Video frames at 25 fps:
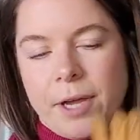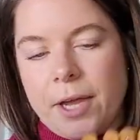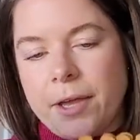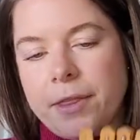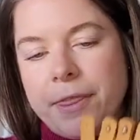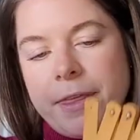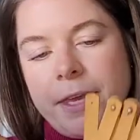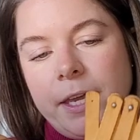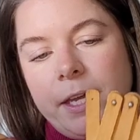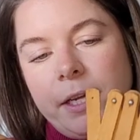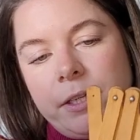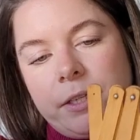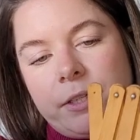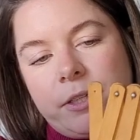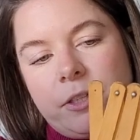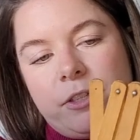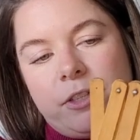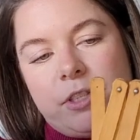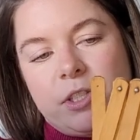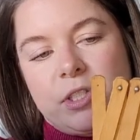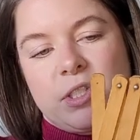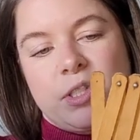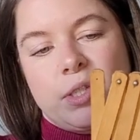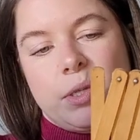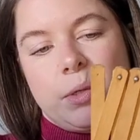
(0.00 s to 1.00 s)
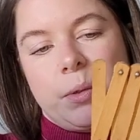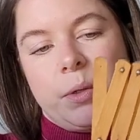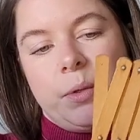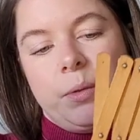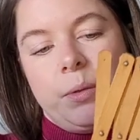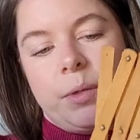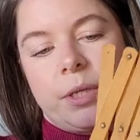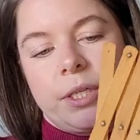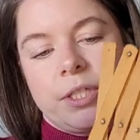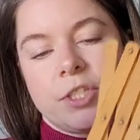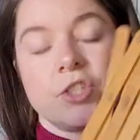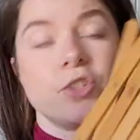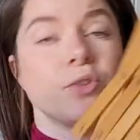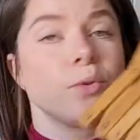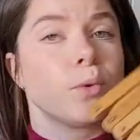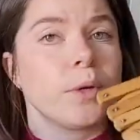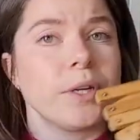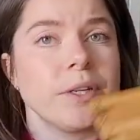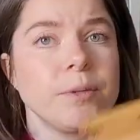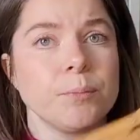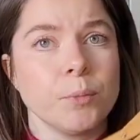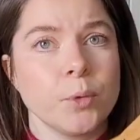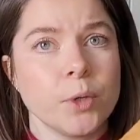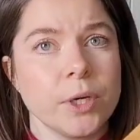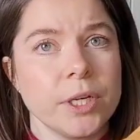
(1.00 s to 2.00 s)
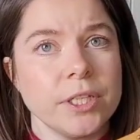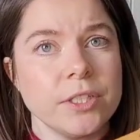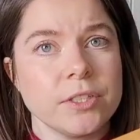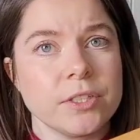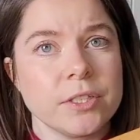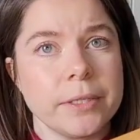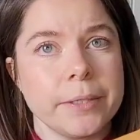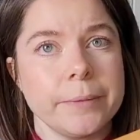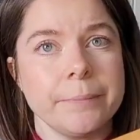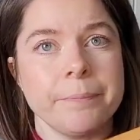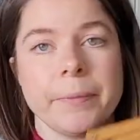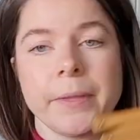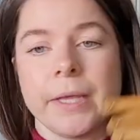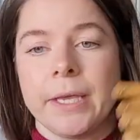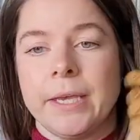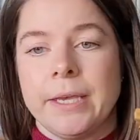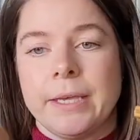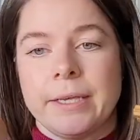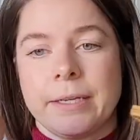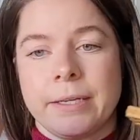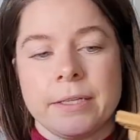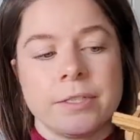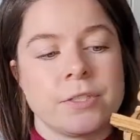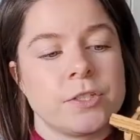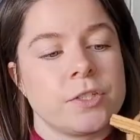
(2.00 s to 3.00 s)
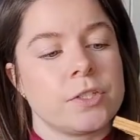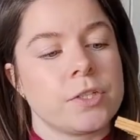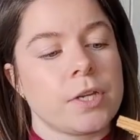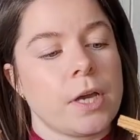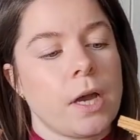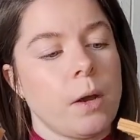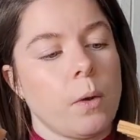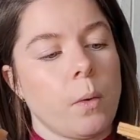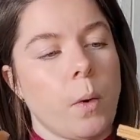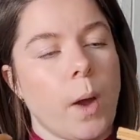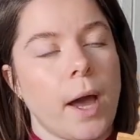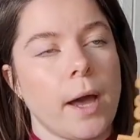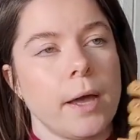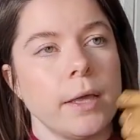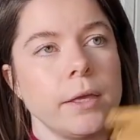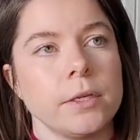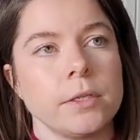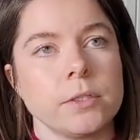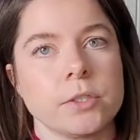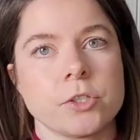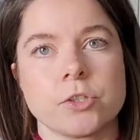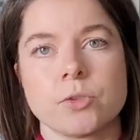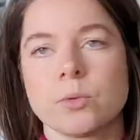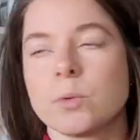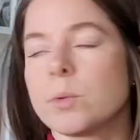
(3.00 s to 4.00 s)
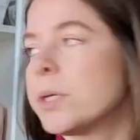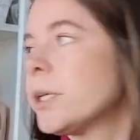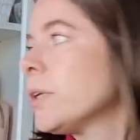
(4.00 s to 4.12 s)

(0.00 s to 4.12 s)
I think, so you can store it more easily. This is how I store